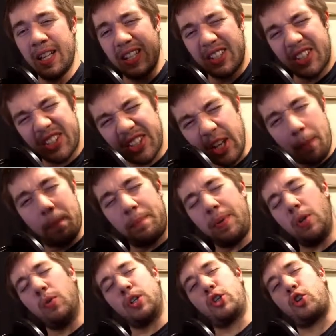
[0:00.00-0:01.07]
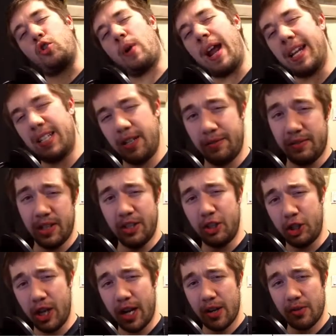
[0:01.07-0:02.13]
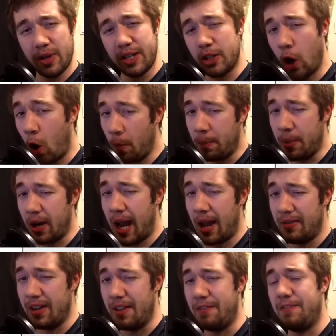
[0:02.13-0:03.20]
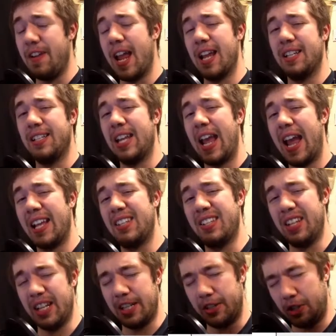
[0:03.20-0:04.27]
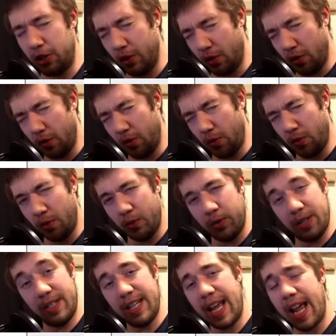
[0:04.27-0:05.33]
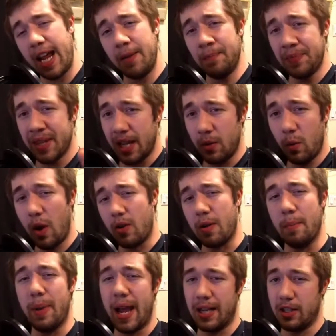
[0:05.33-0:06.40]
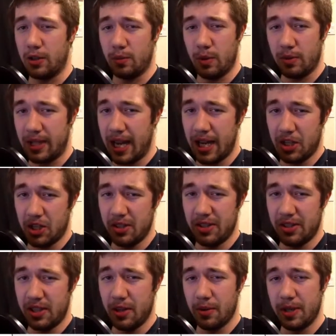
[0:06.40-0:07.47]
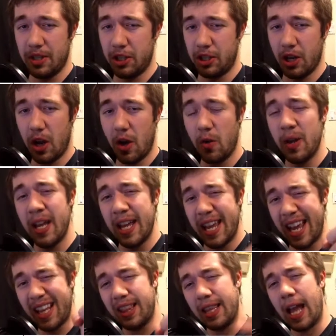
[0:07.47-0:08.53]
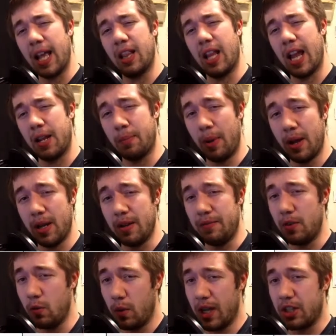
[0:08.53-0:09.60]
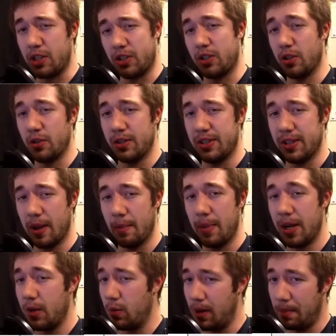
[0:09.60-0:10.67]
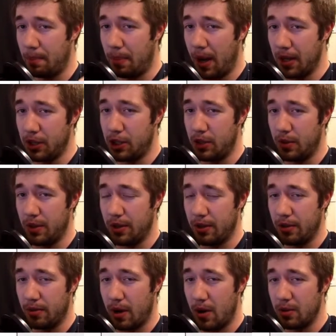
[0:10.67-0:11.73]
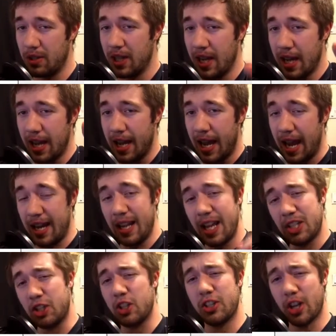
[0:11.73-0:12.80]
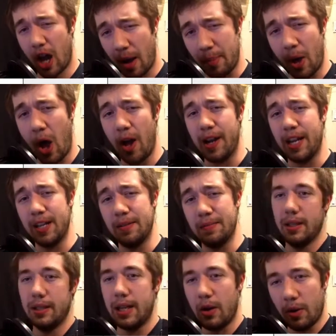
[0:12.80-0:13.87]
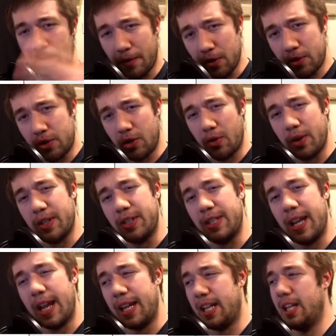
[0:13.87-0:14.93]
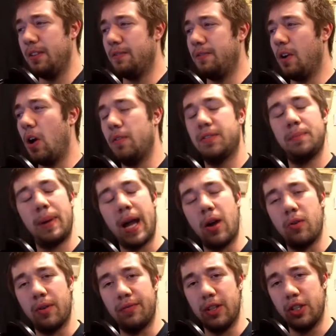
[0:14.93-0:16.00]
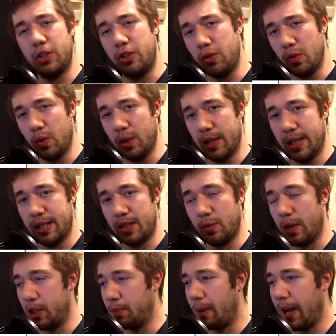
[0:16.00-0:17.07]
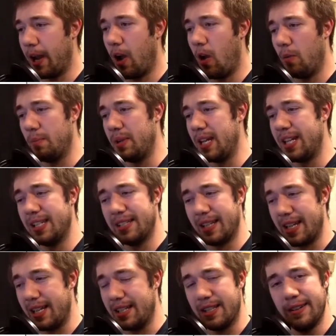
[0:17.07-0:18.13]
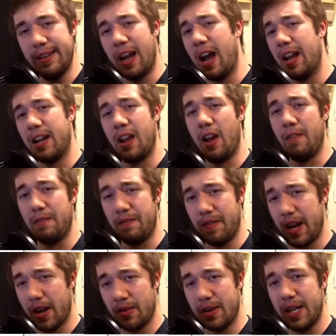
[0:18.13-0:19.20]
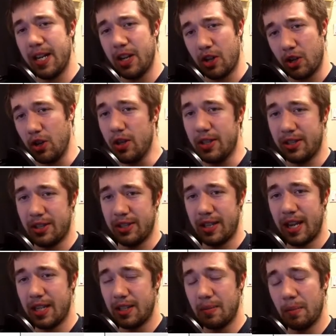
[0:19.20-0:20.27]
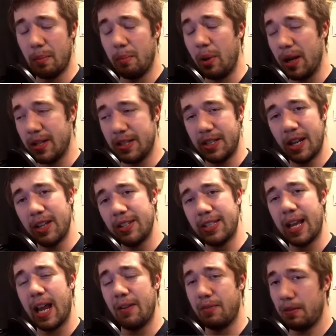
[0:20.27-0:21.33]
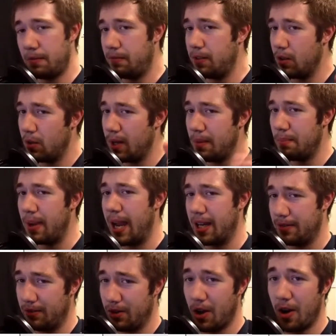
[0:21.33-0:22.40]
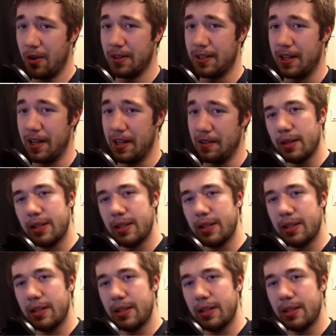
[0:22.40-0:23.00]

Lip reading: Sup, you attractive degenerates. Hope you're having a fantastic day, and welcome back to the Rotation Series show. Hit that like button if you wish a certain somebody would punch you in the throat, and let's just hop on it. Now, our first story today involves Power of the Duelist, which by all means is not a very good set, but does have a few impactful cards in it.